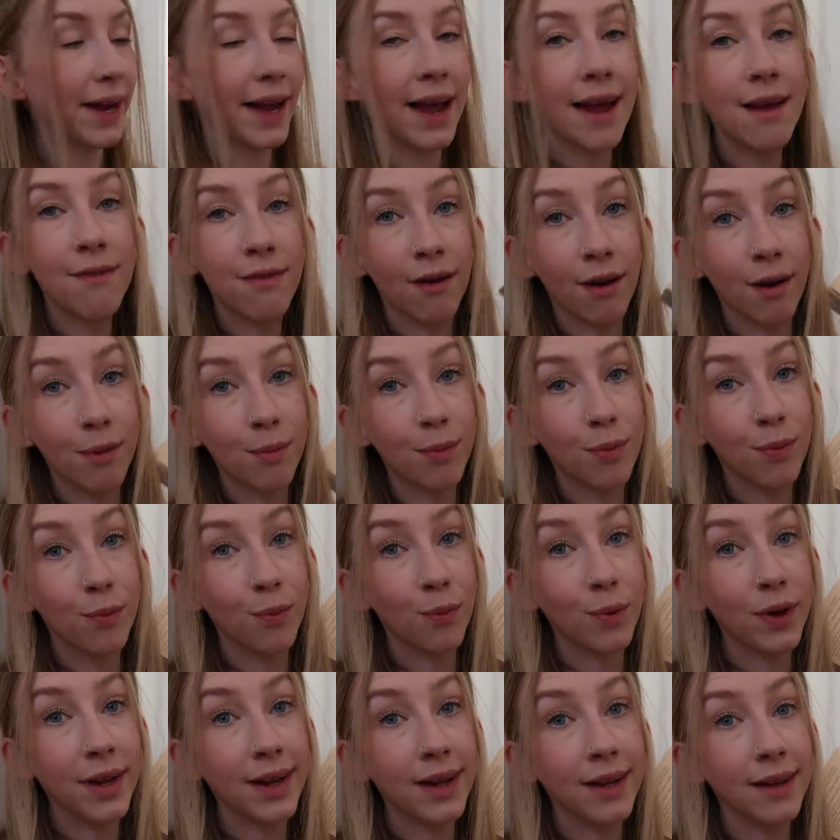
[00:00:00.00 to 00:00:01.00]
I gave up
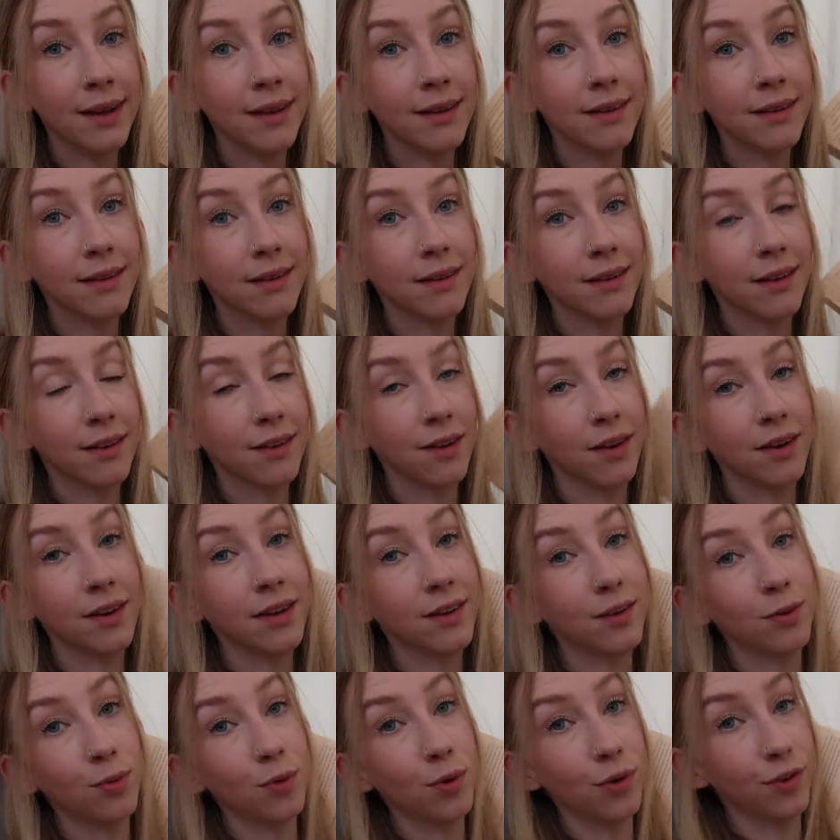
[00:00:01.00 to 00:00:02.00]
we
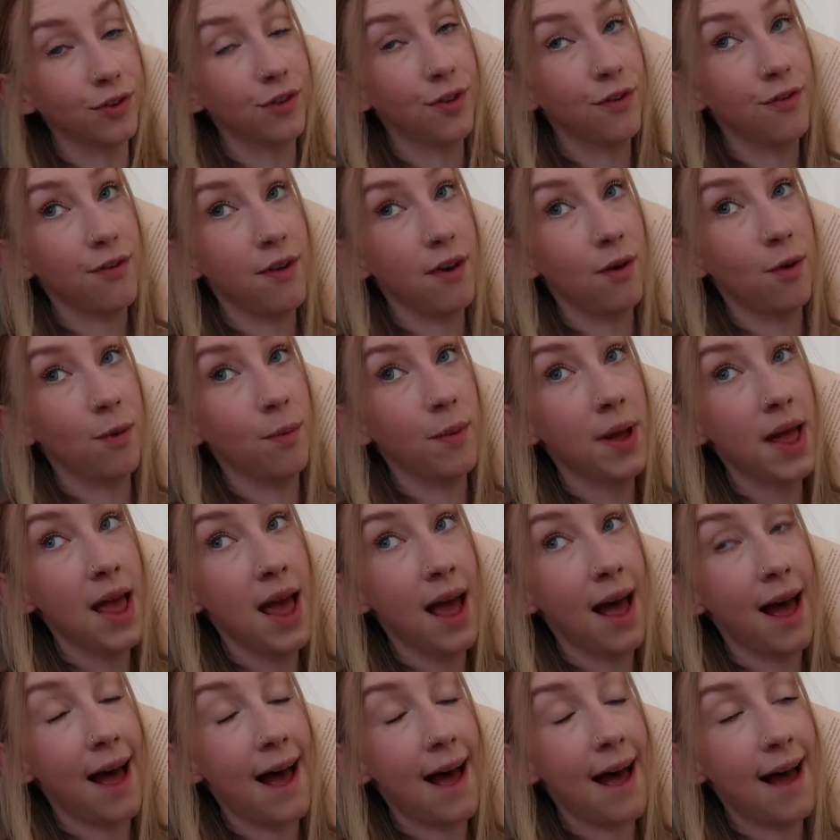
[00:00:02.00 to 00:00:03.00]
decided to watch the film
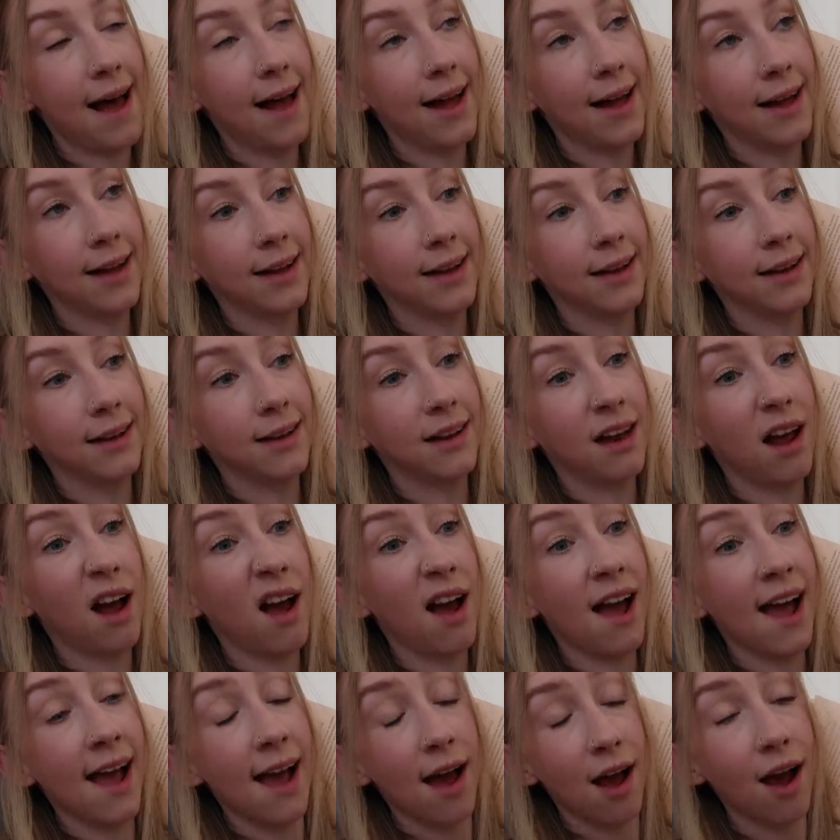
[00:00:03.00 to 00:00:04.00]
and
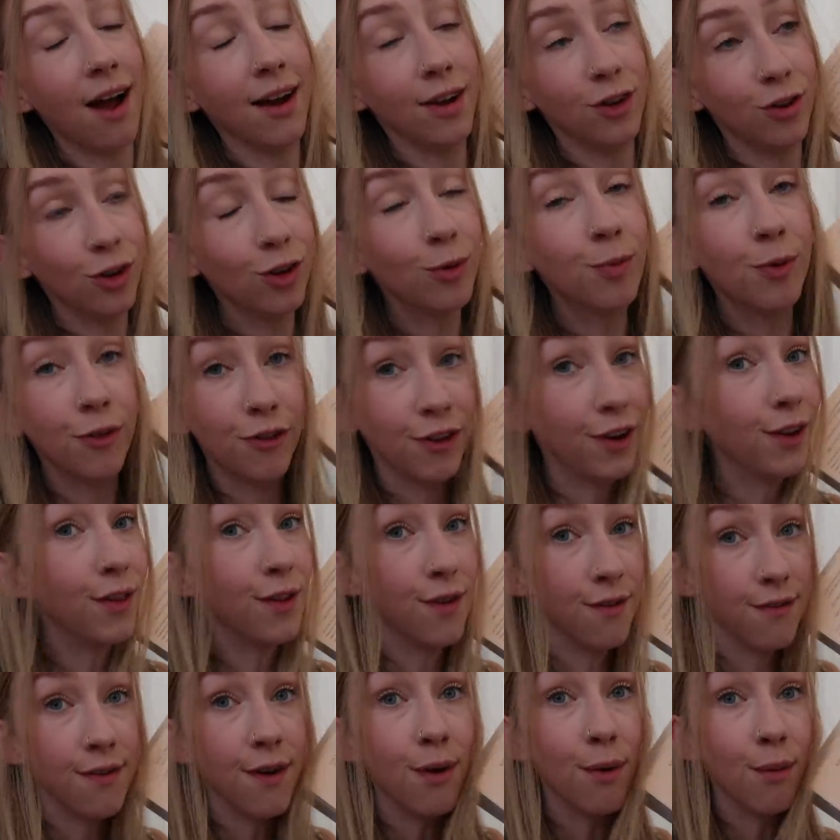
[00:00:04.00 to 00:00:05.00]
I, I, do prefer
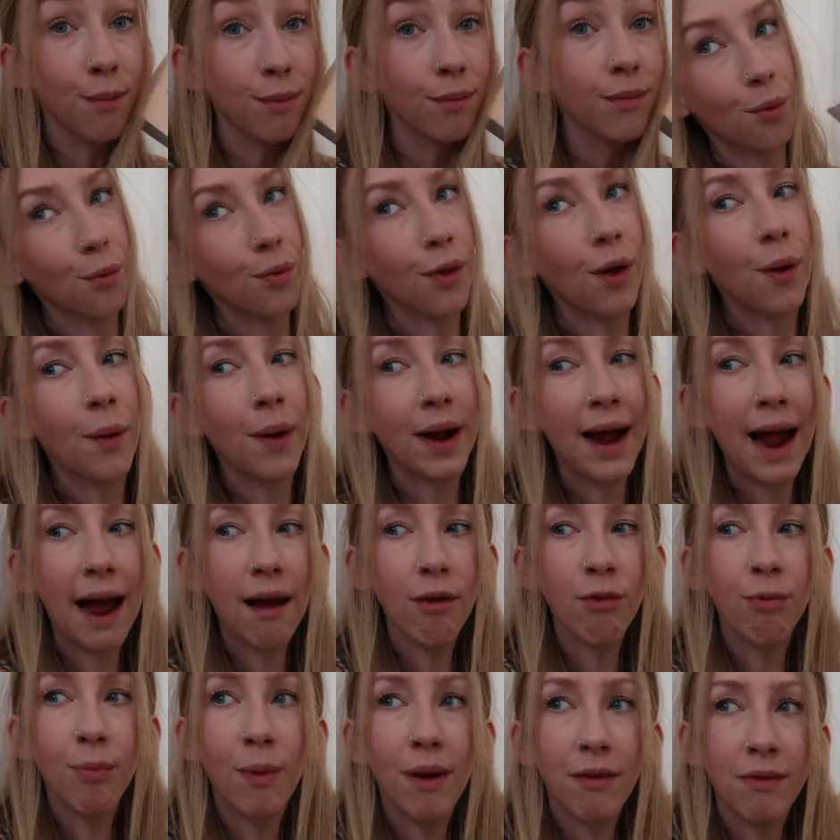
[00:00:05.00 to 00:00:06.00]
the film although I
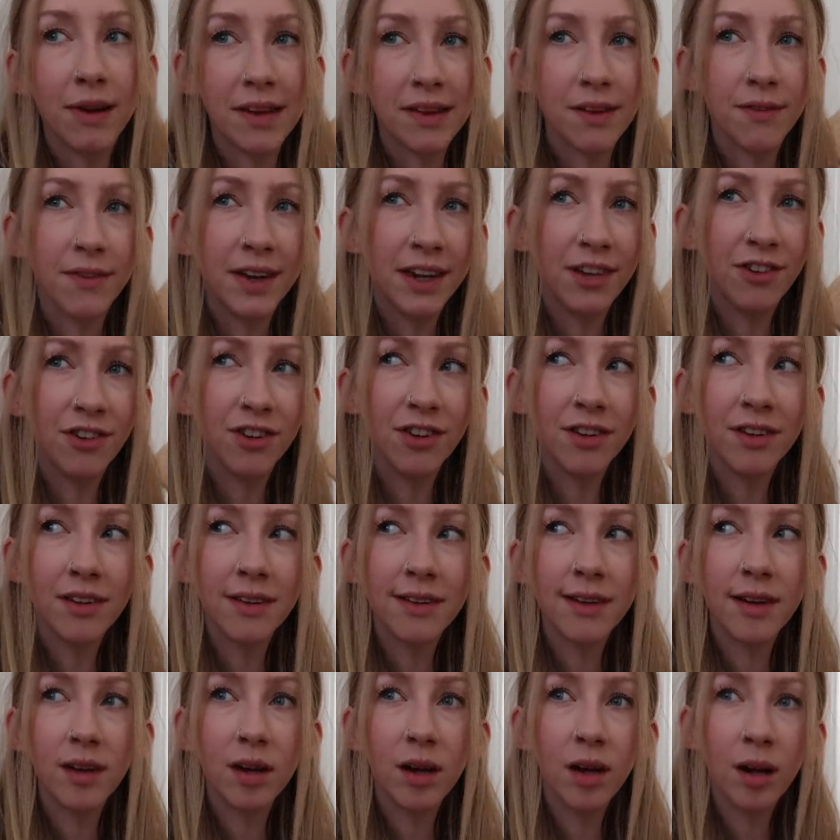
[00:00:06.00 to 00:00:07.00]
have my
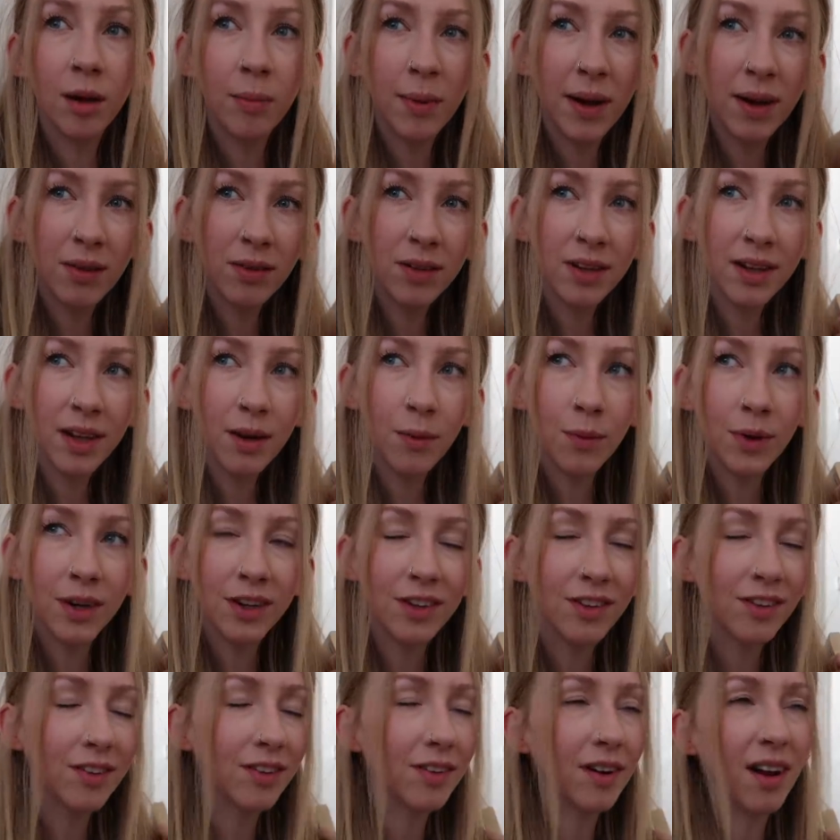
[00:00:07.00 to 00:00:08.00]
reservations about it
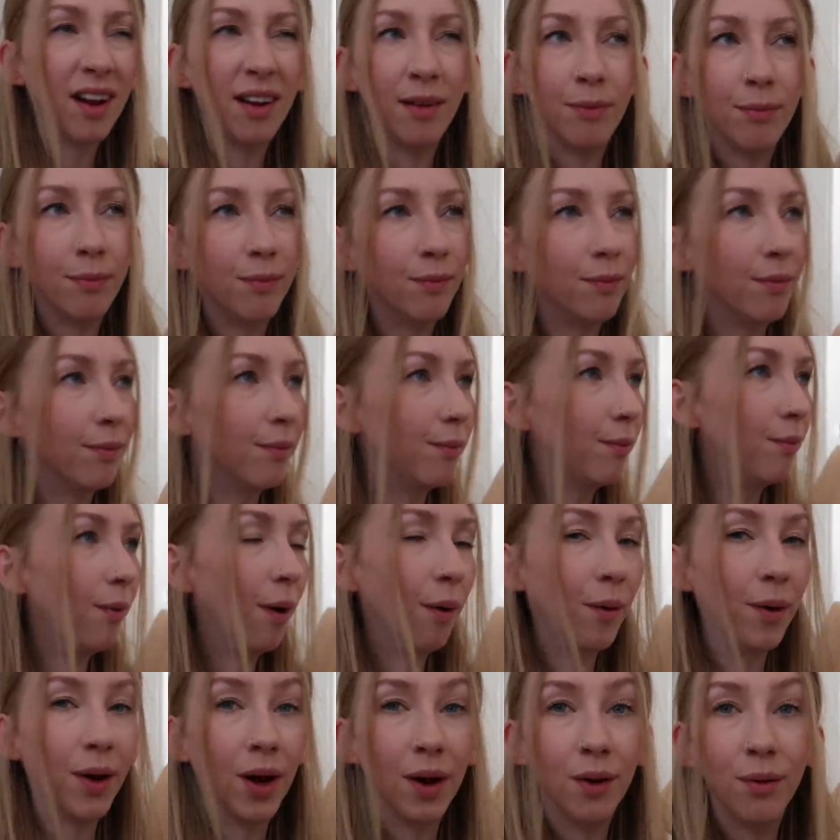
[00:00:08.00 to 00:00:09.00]
which I
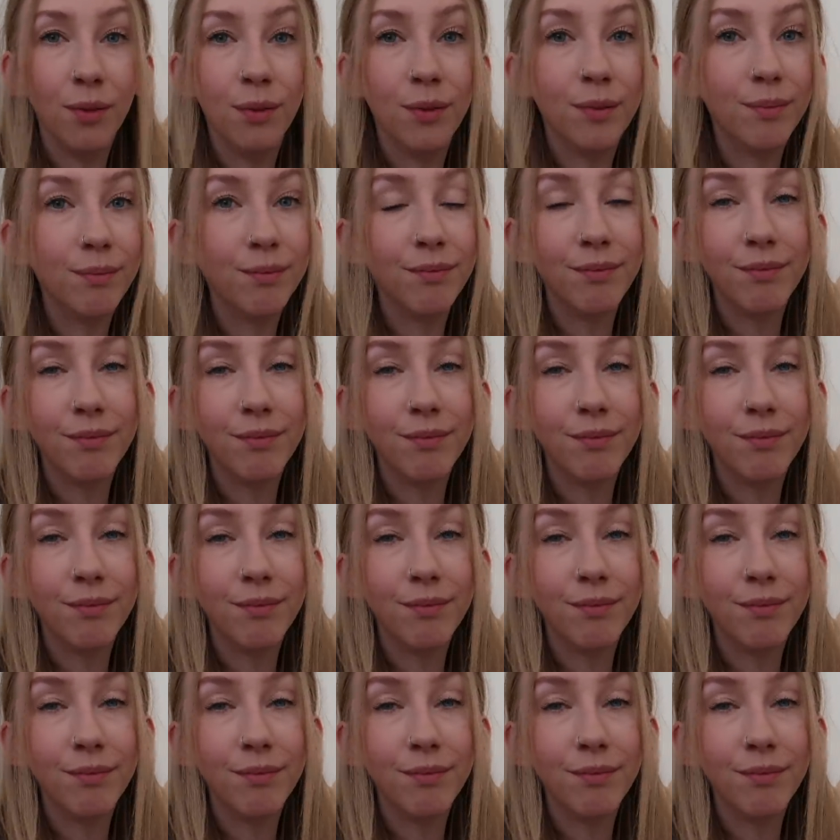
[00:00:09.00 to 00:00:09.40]
won't go